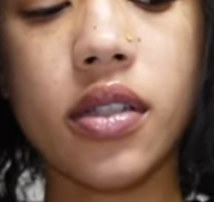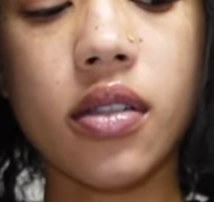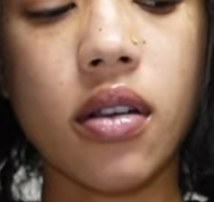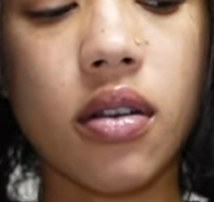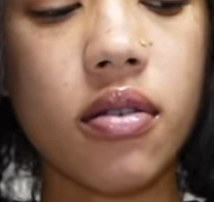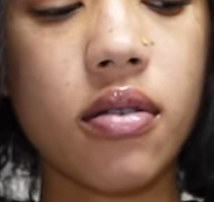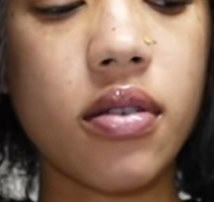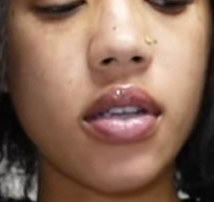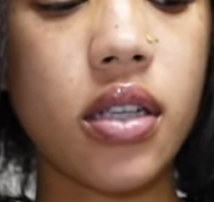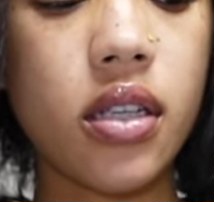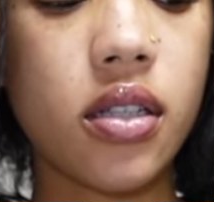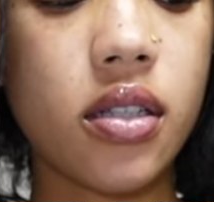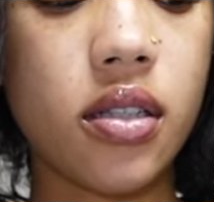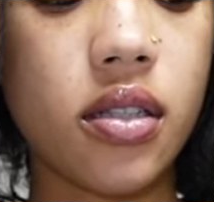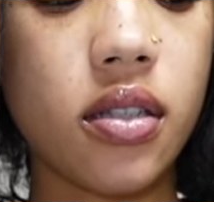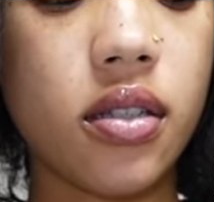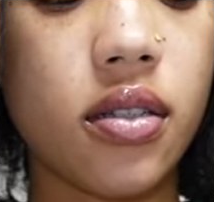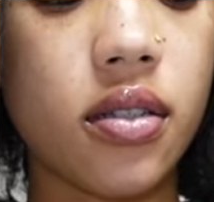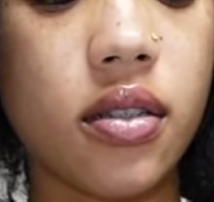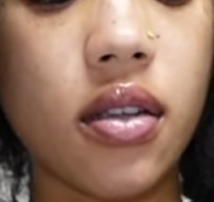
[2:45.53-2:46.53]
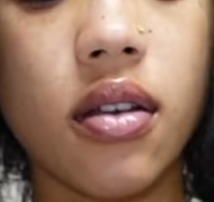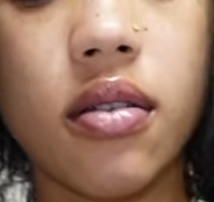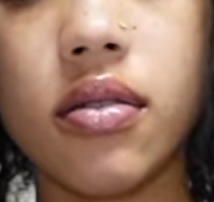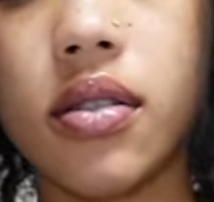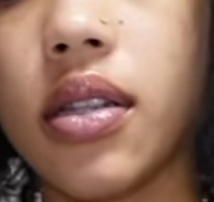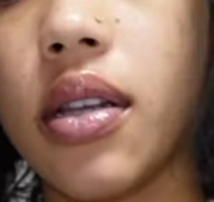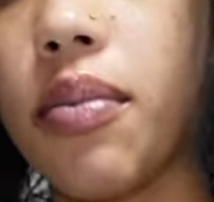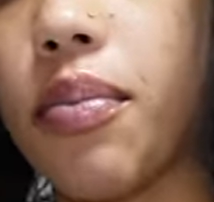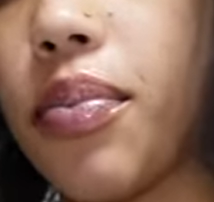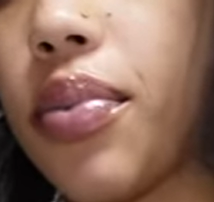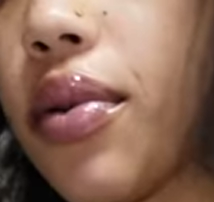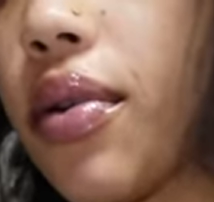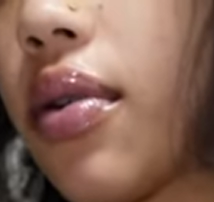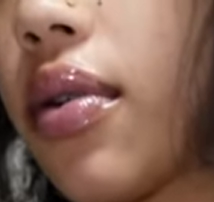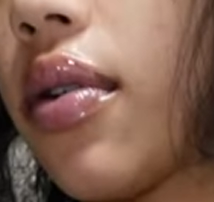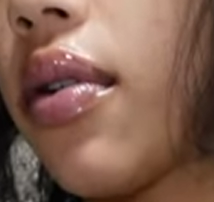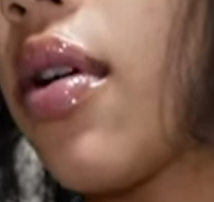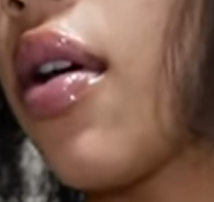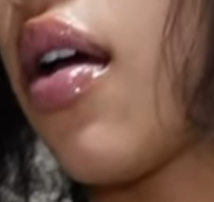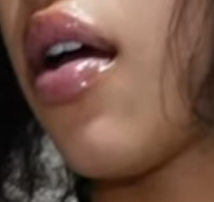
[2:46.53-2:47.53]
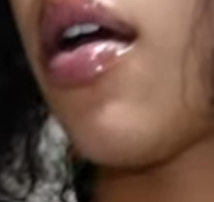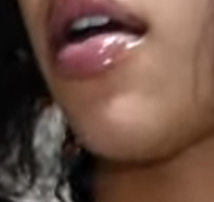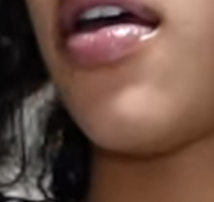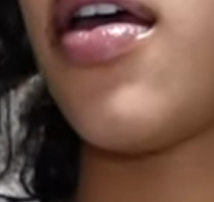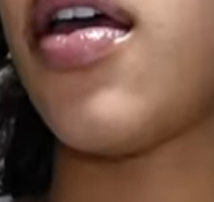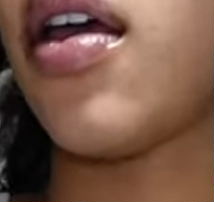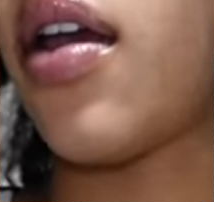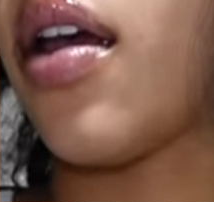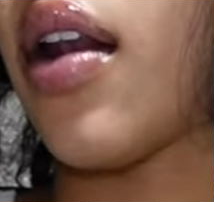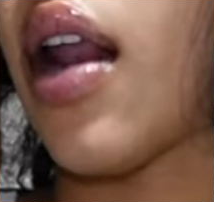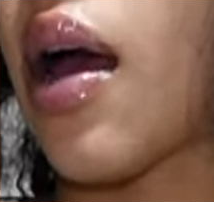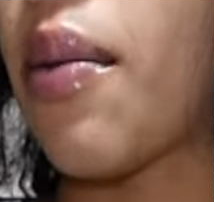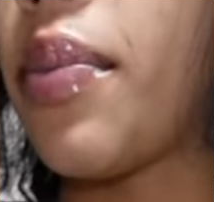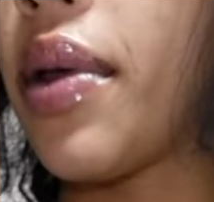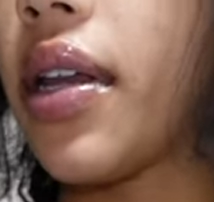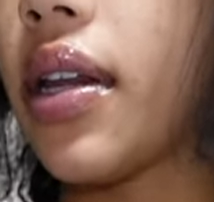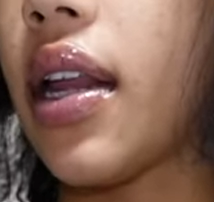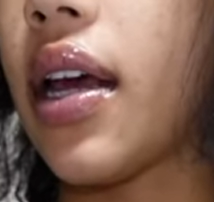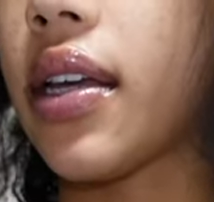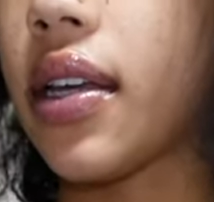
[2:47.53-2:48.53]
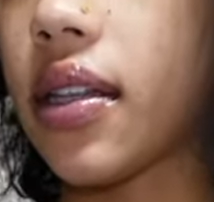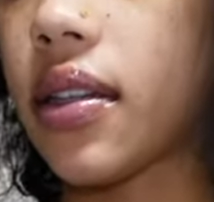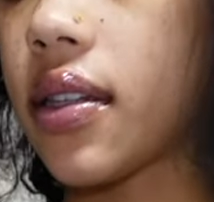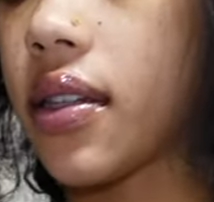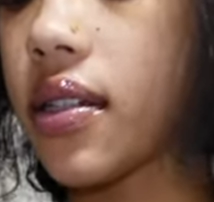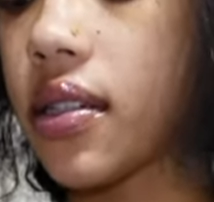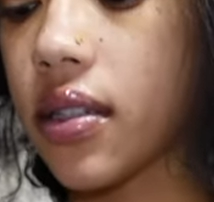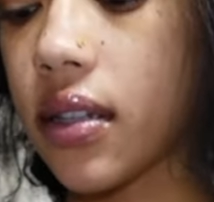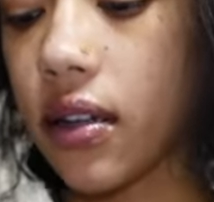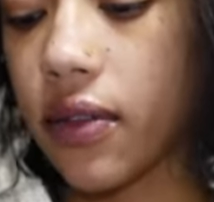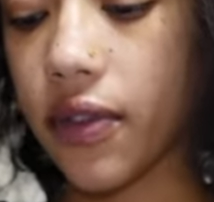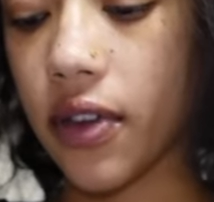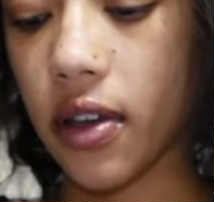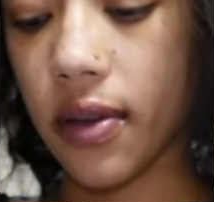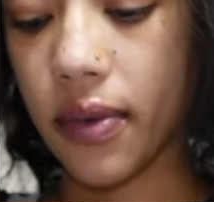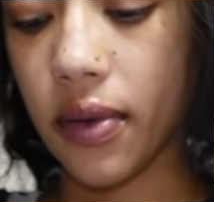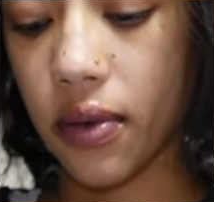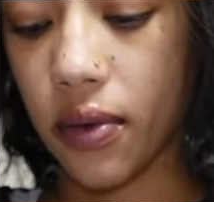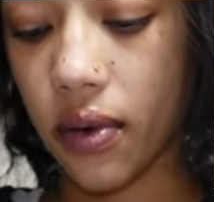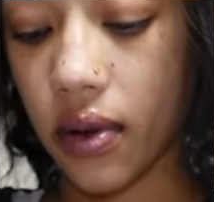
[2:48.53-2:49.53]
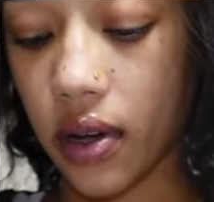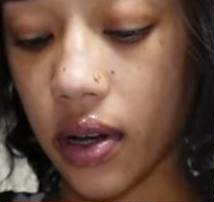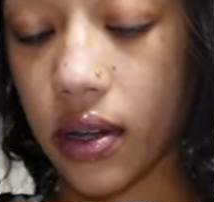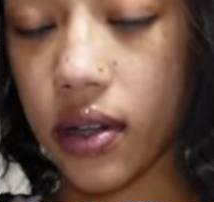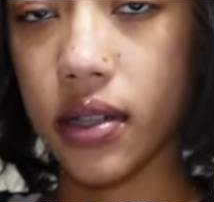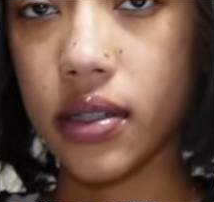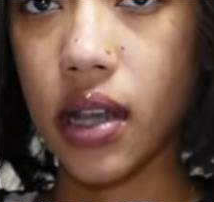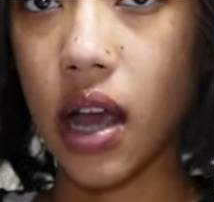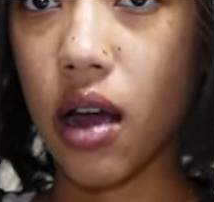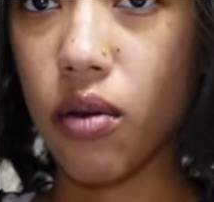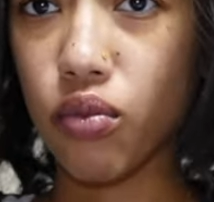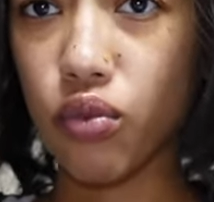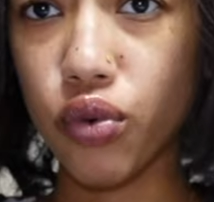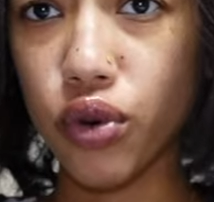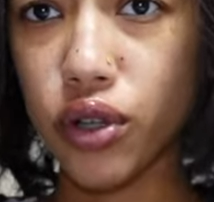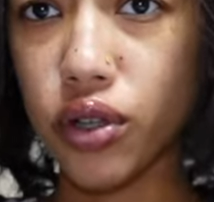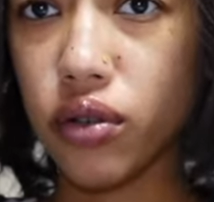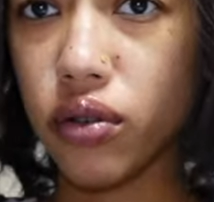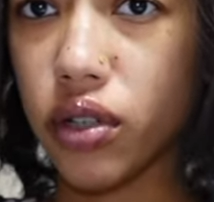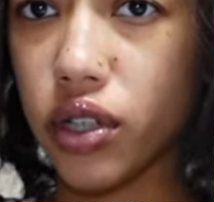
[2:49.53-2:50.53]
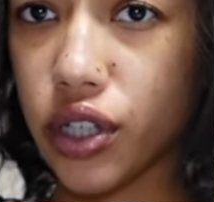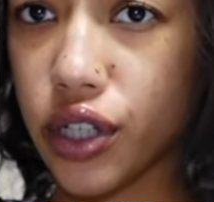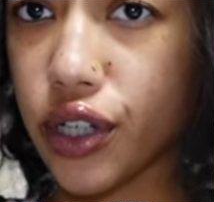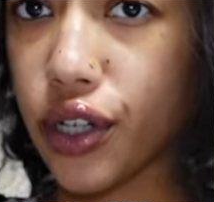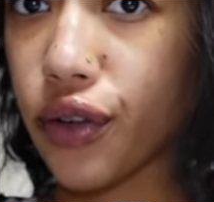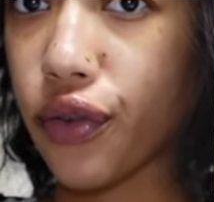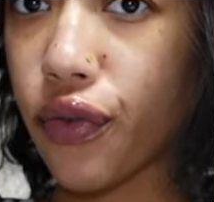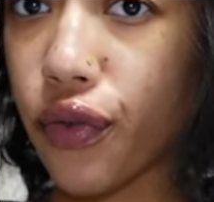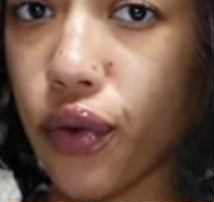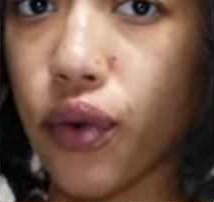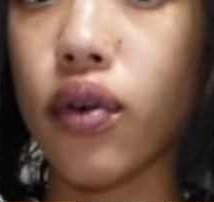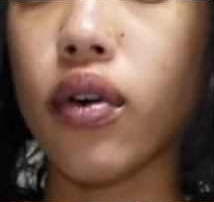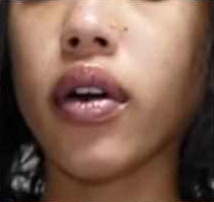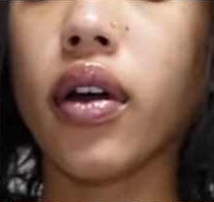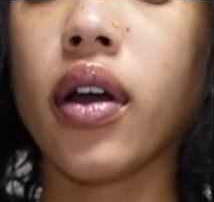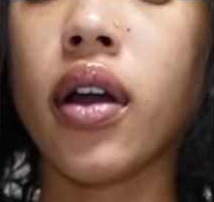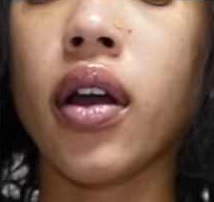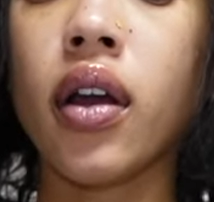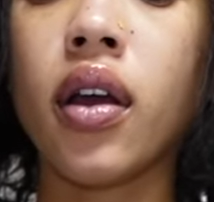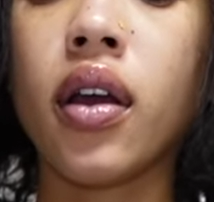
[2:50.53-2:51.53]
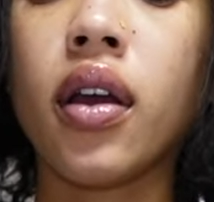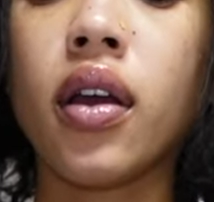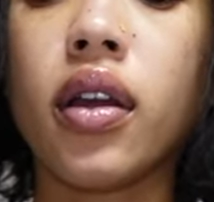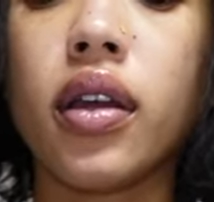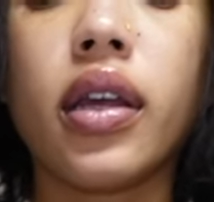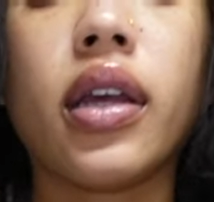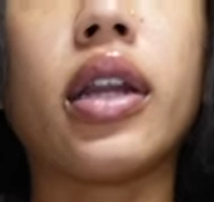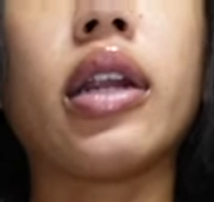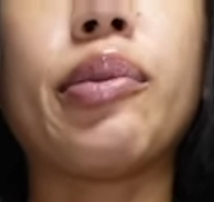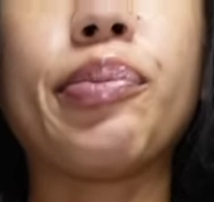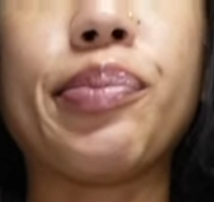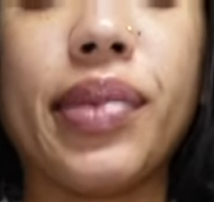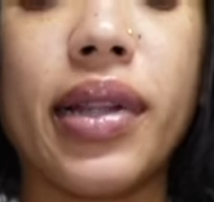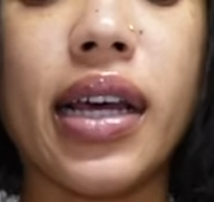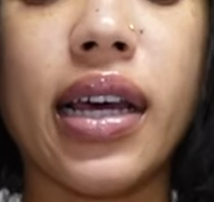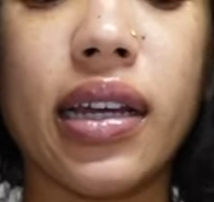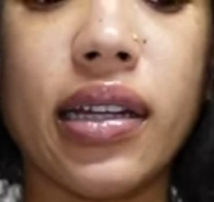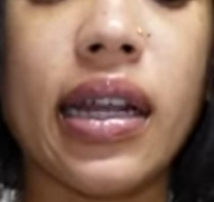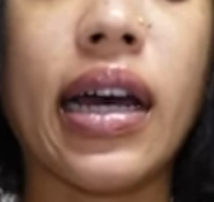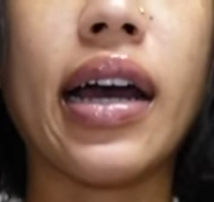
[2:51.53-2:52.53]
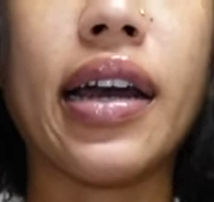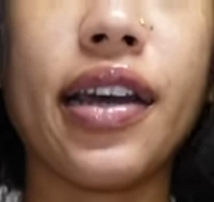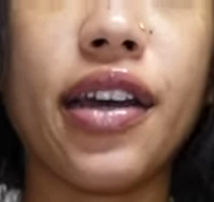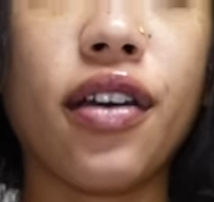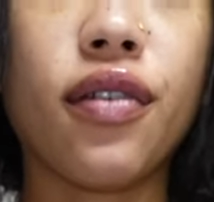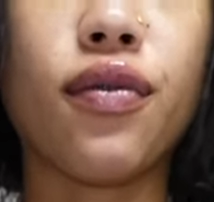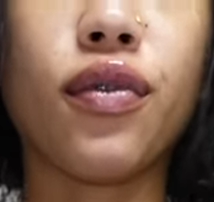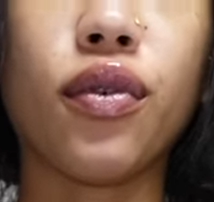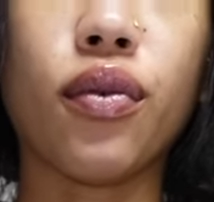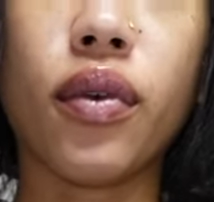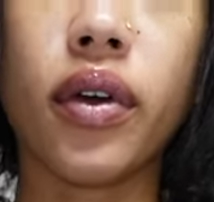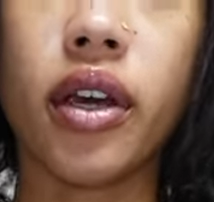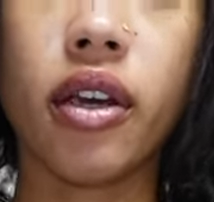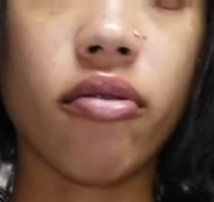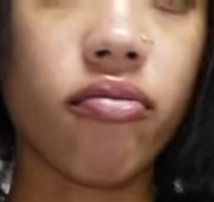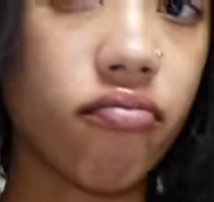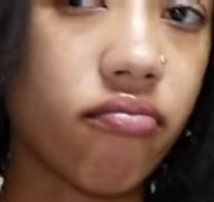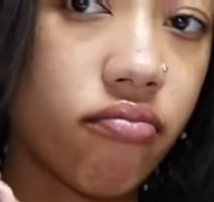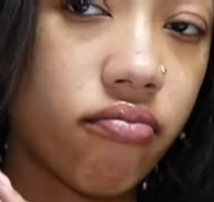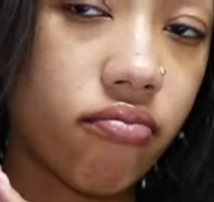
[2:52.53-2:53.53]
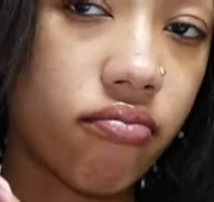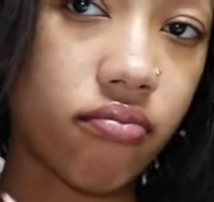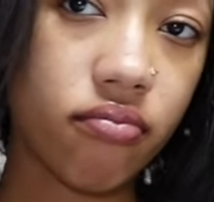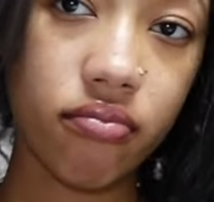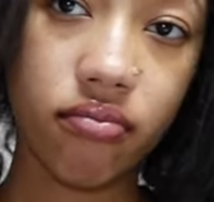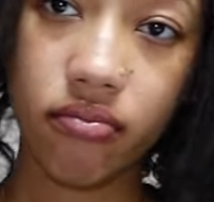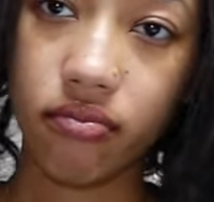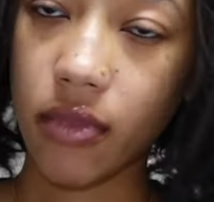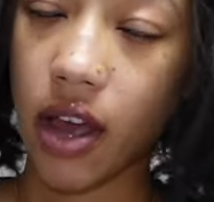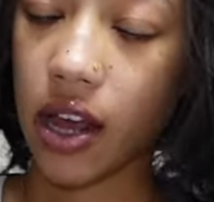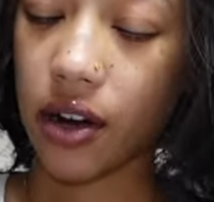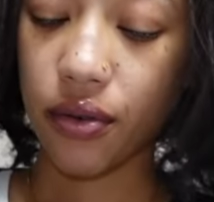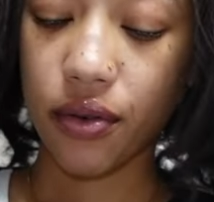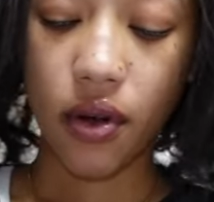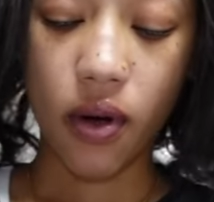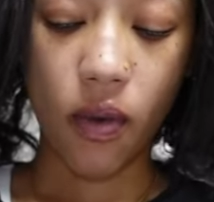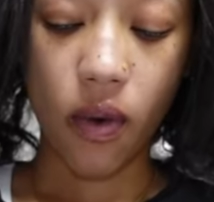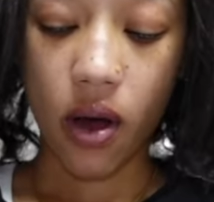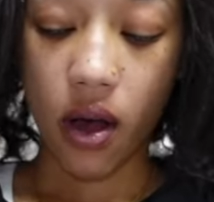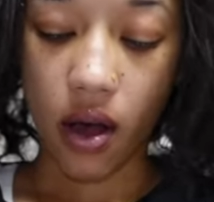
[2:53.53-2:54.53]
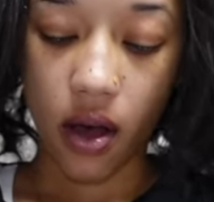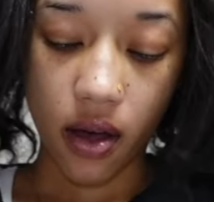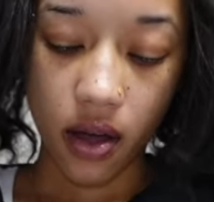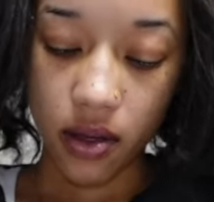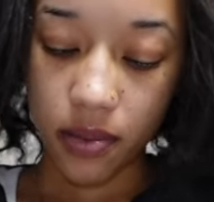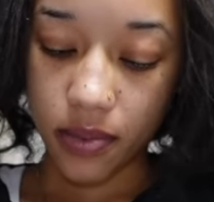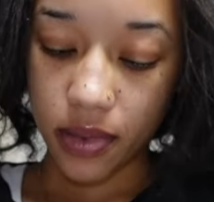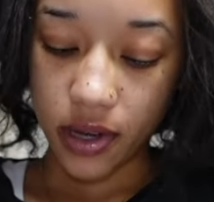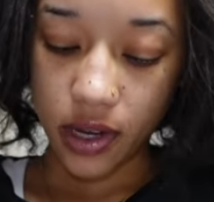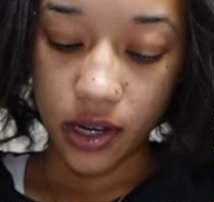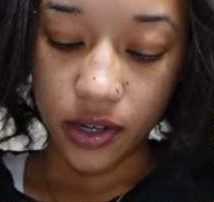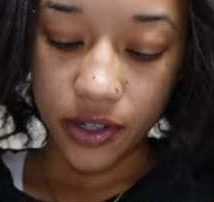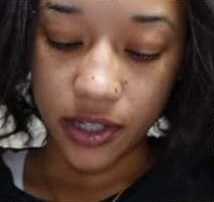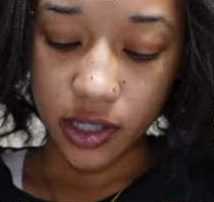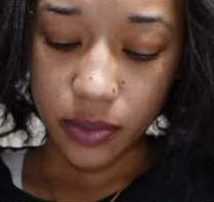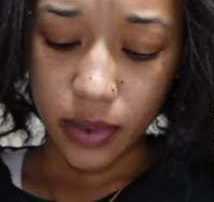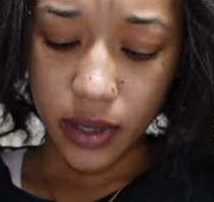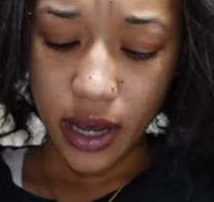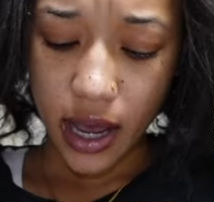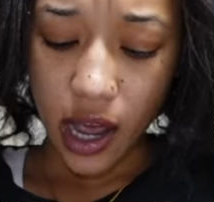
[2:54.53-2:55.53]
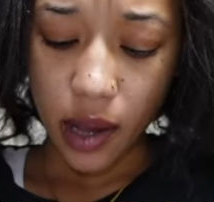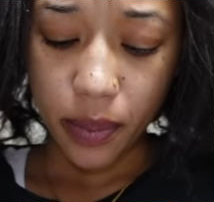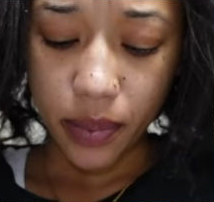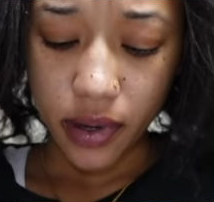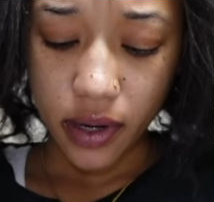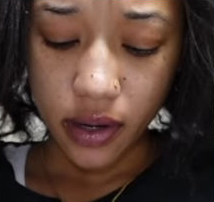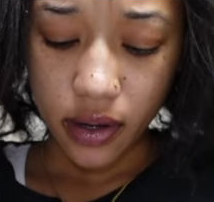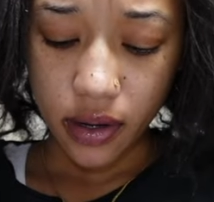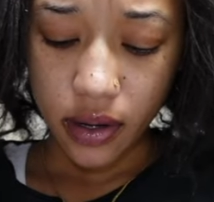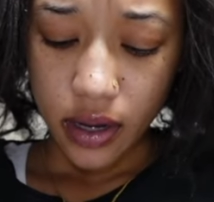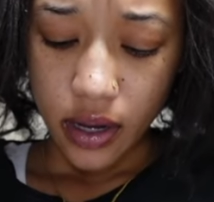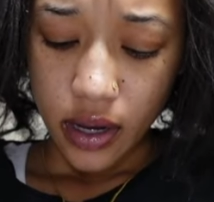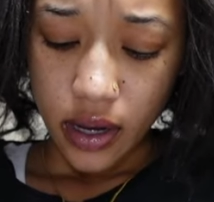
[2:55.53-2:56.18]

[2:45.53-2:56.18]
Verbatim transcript: so easy, so simple. And I bet not get this stuff everywhere, because I'm real good for getting black dye everywhere. I don't know why, but it just be happening.